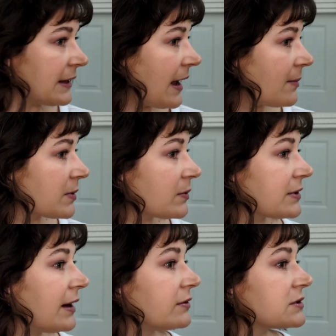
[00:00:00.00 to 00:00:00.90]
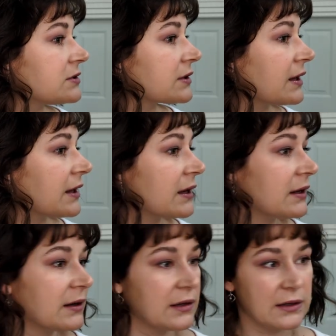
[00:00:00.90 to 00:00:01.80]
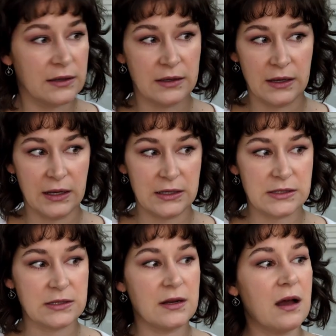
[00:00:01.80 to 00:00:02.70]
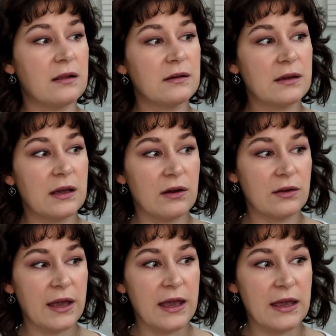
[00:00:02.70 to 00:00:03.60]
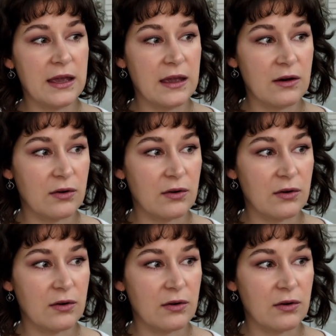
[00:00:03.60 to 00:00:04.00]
happy with how it's looking. It is not looking all cakey